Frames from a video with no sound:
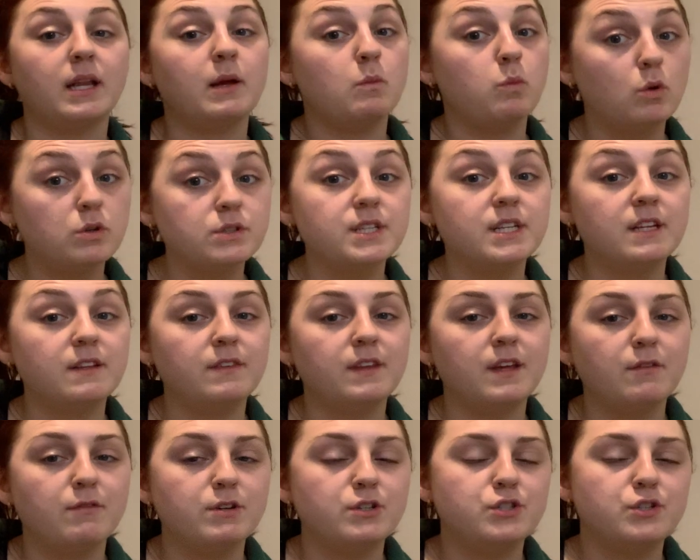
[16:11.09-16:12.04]
It wasn't in
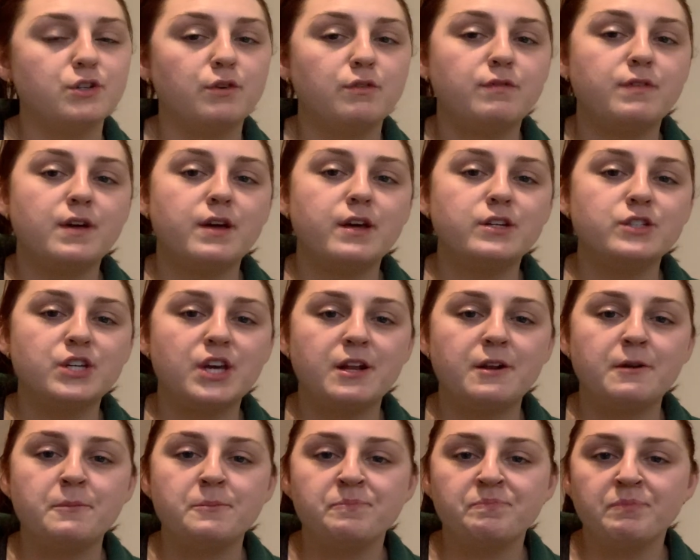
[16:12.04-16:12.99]
the original
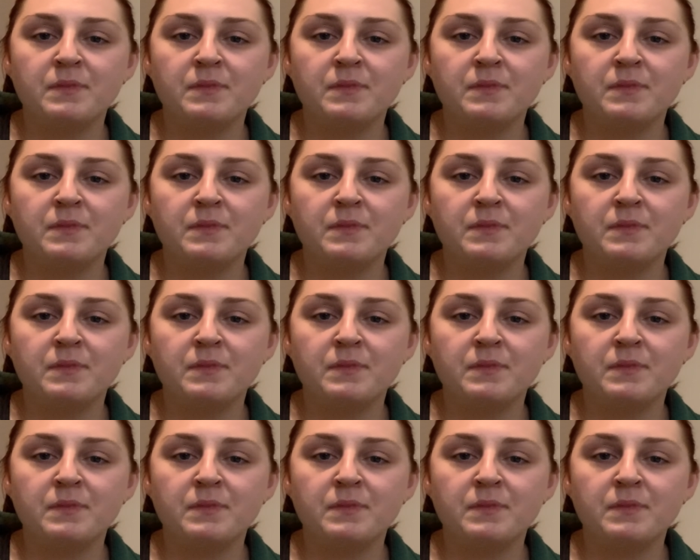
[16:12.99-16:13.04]
version.